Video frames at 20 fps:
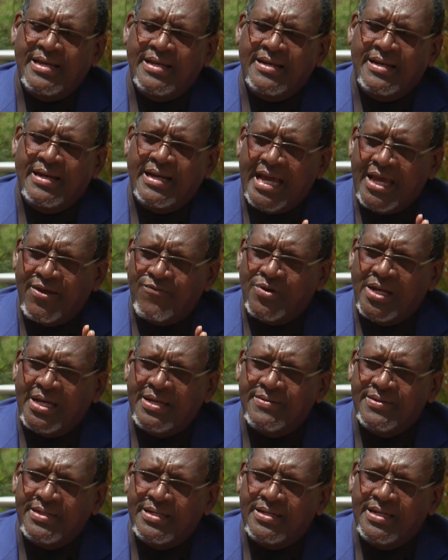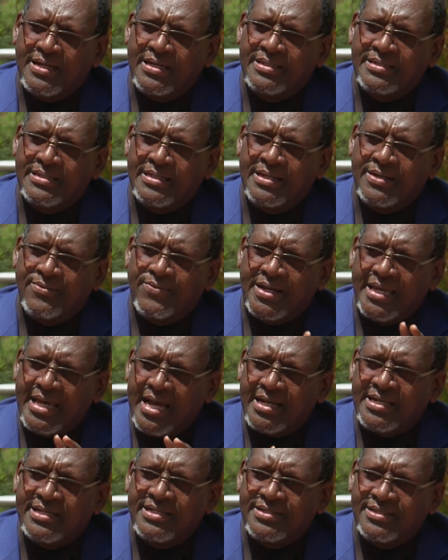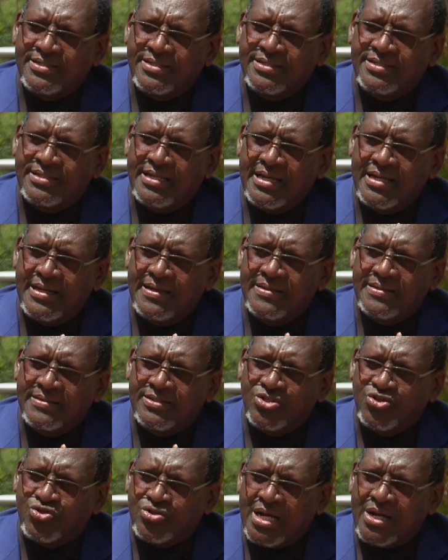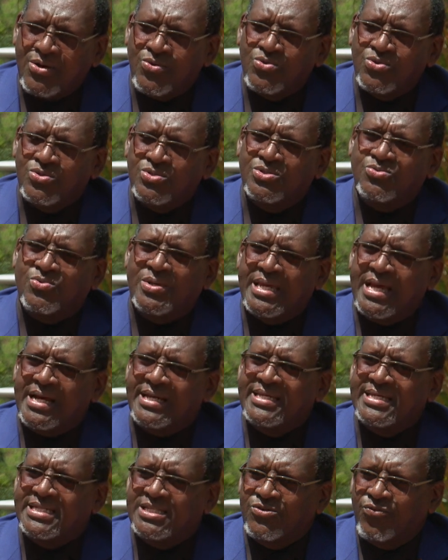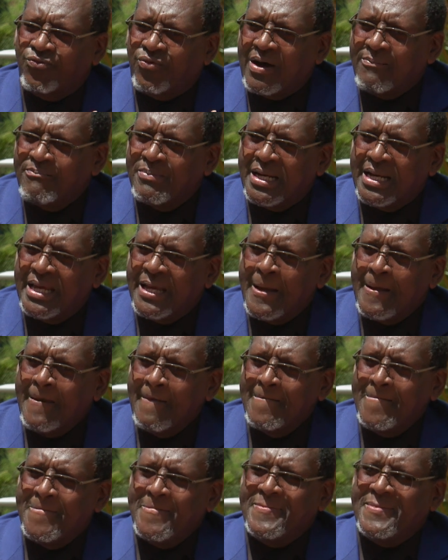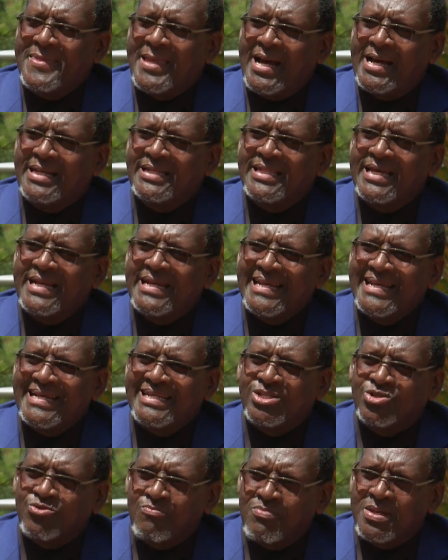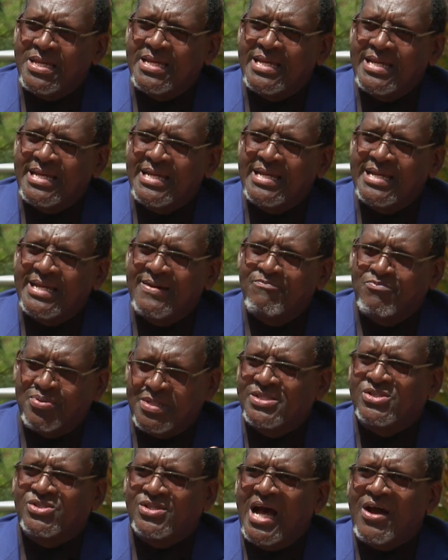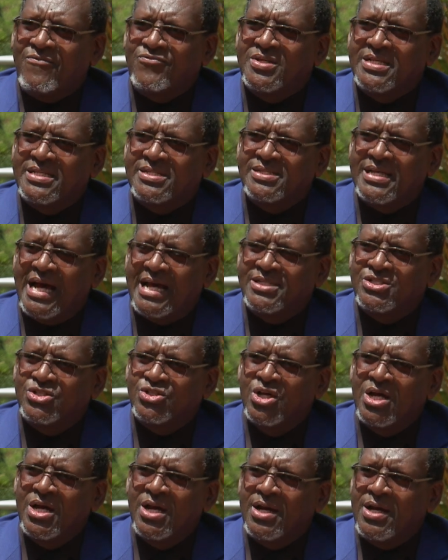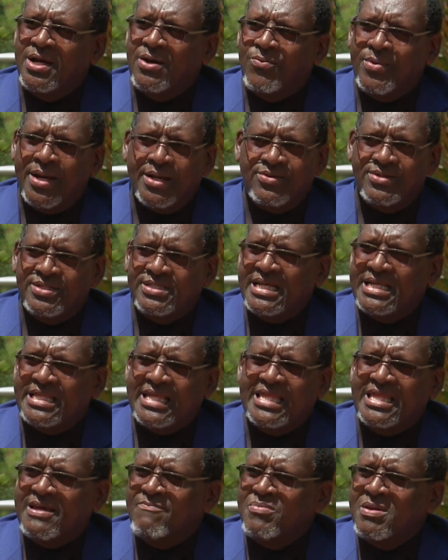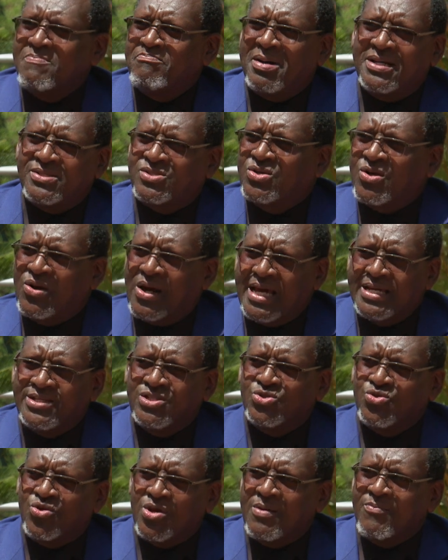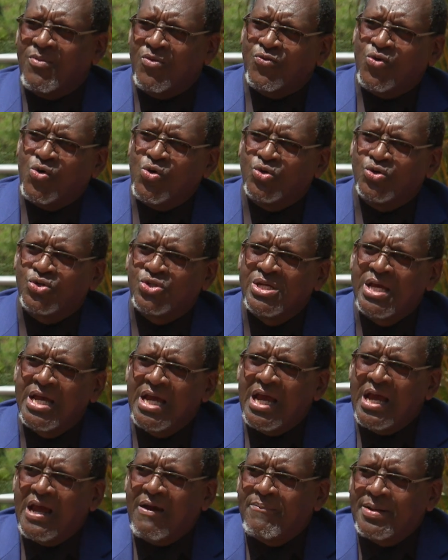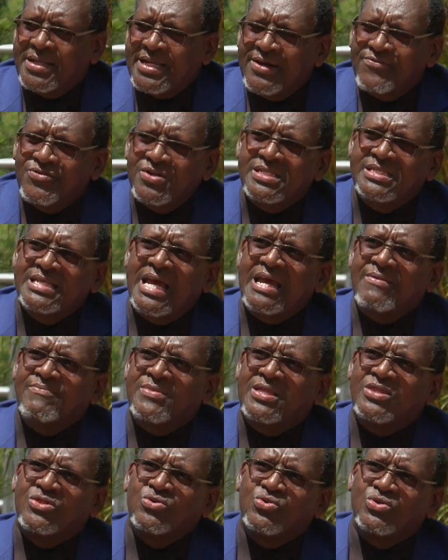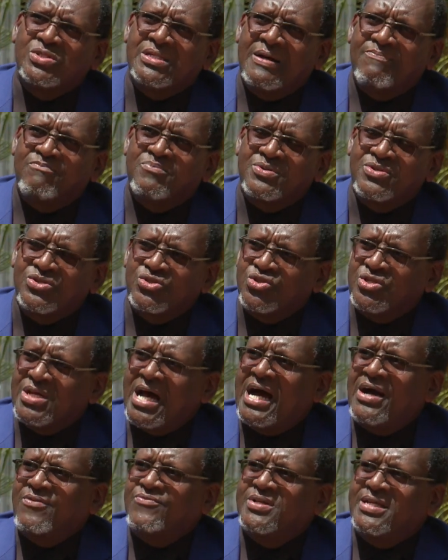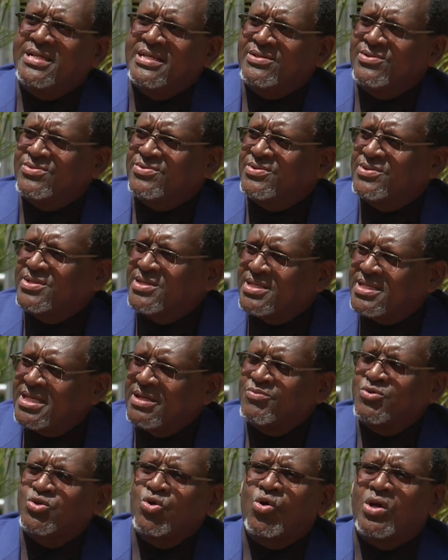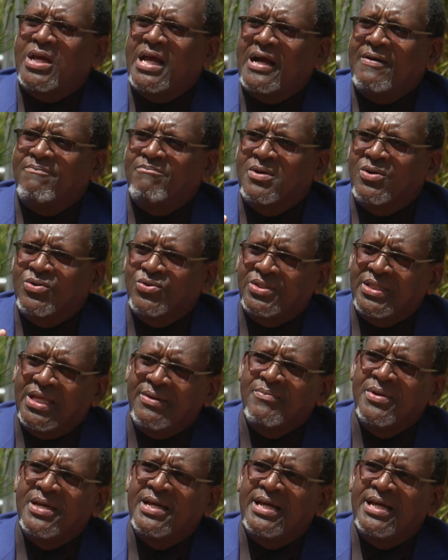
lifeline and Waiyaki's struggles, Waiyaki's family, and they need to be preserved as such. We are not saying that they be personalized to him, of course, but every time that those are preserved and you keep talking about them,